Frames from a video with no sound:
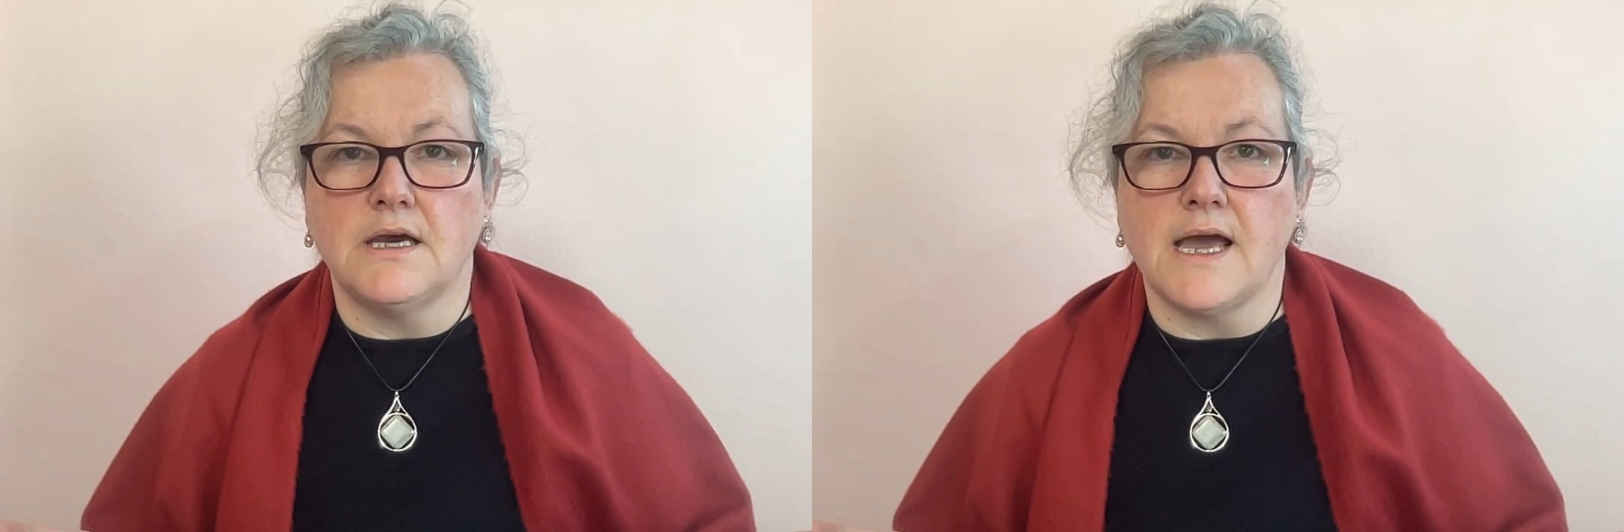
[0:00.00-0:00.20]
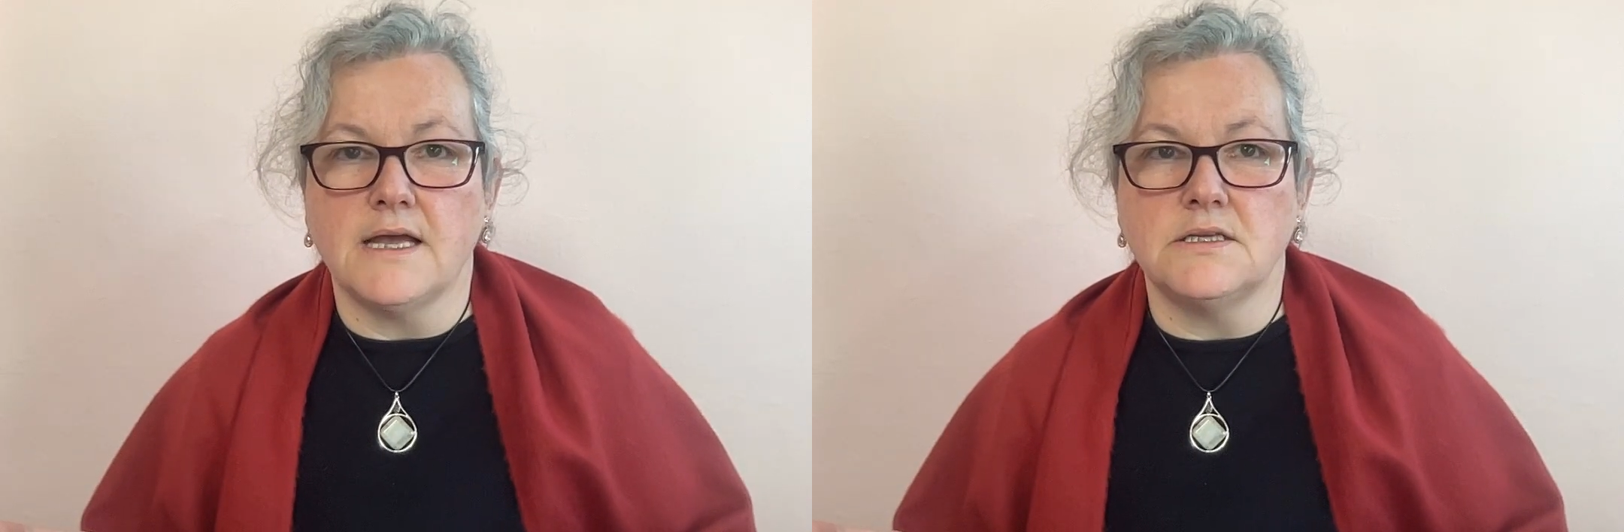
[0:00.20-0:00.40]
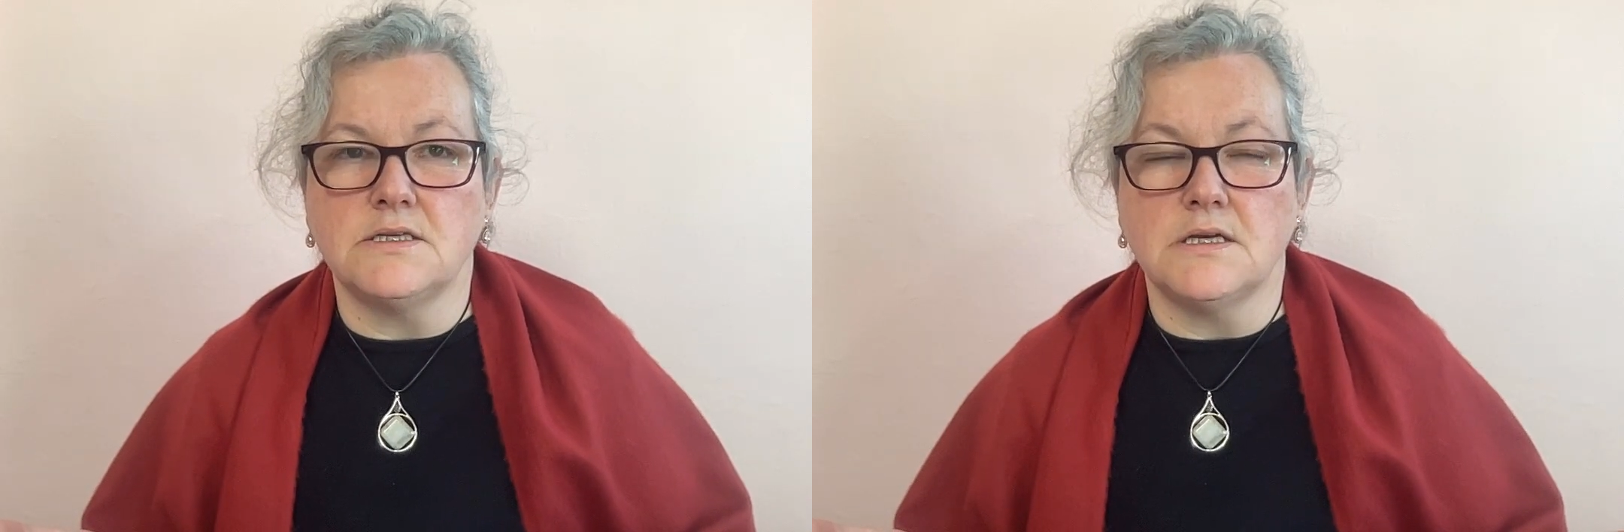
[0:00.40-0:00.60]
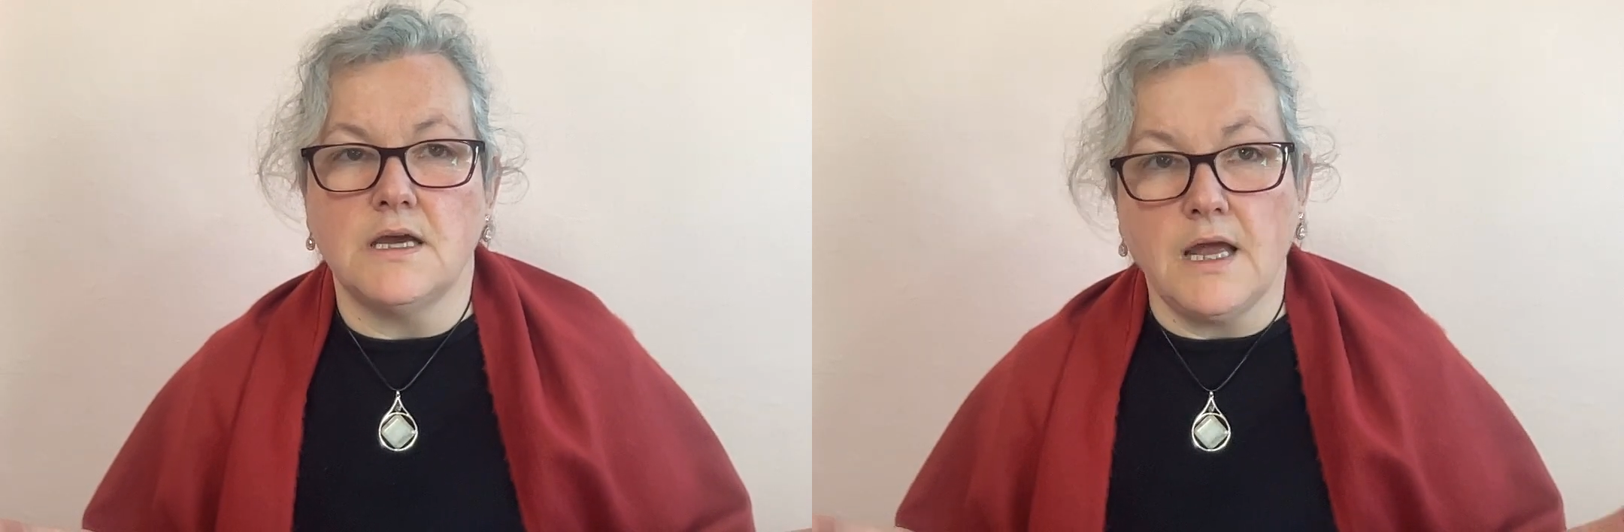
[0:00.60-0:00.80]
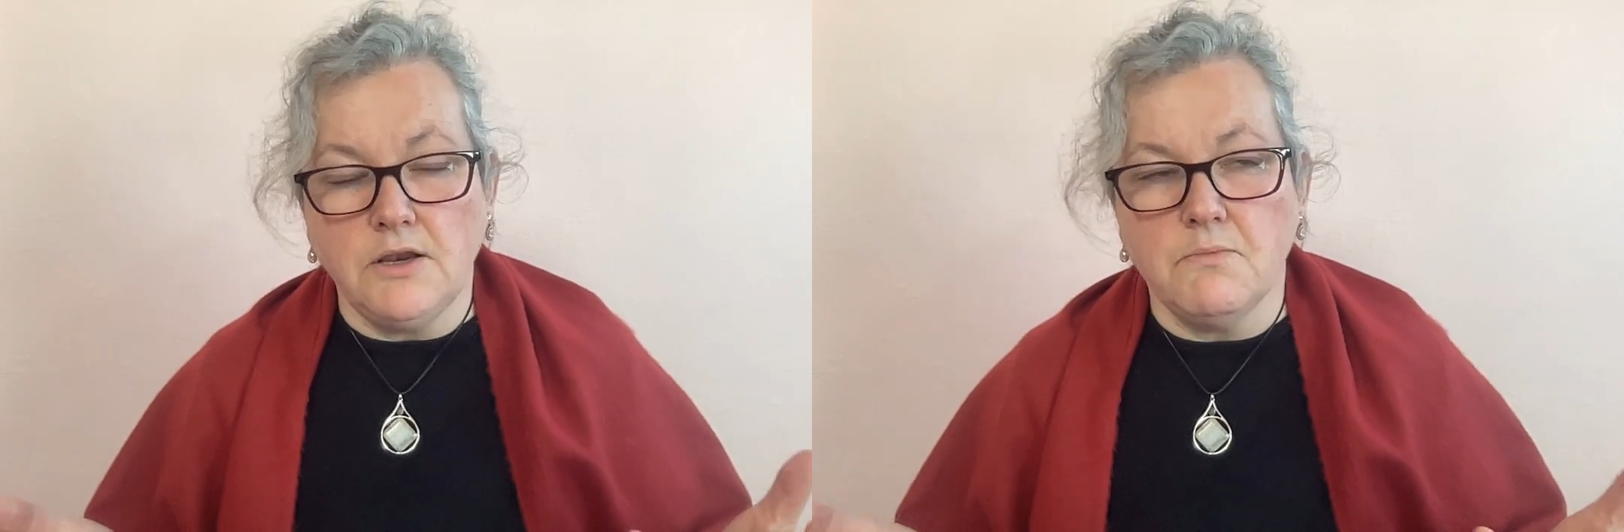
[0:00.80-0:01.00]
And
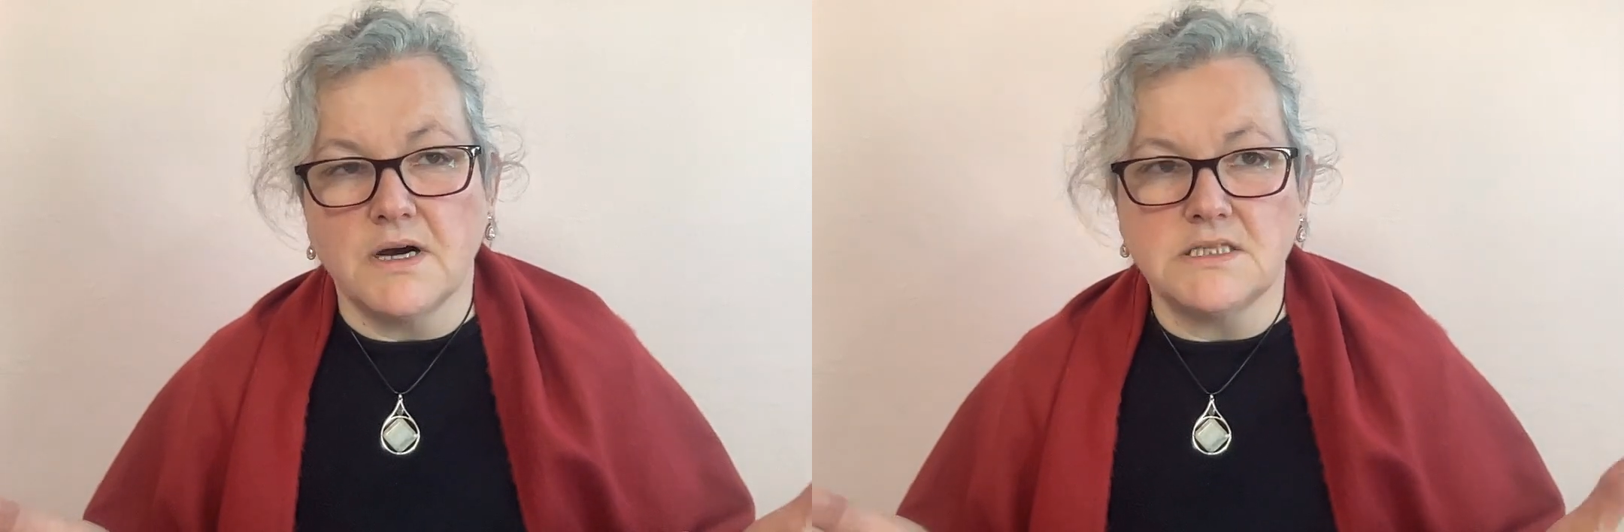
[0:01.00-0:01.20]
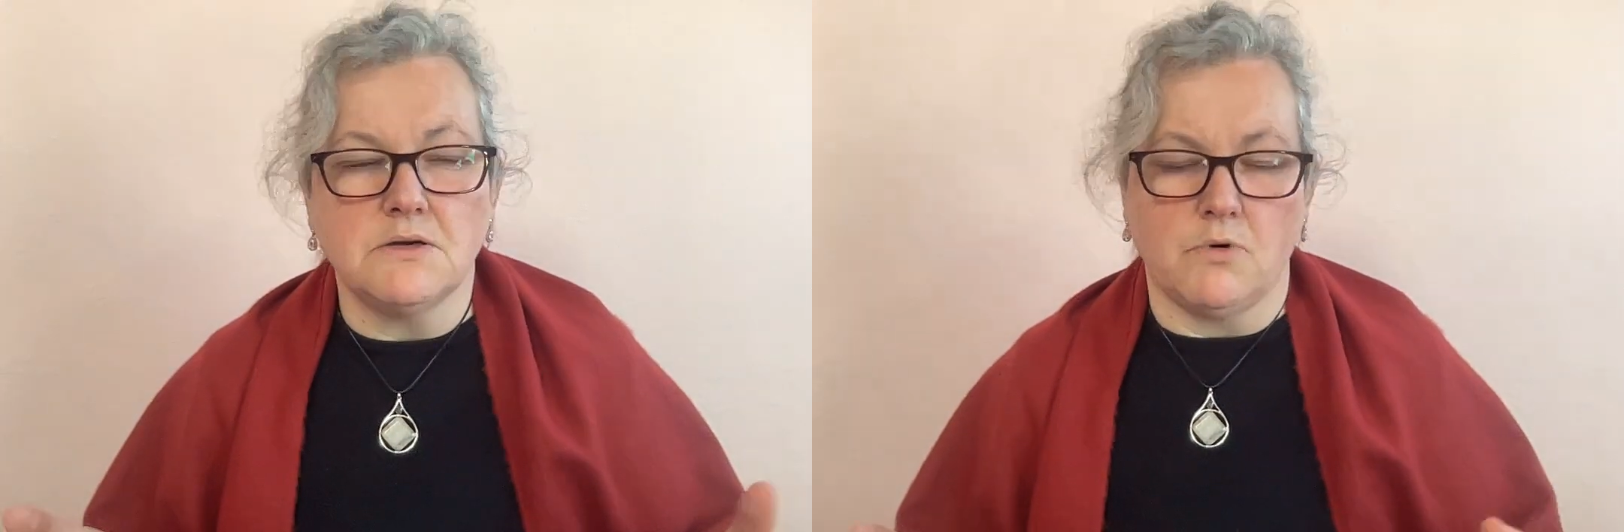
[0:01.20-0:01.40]
you might say,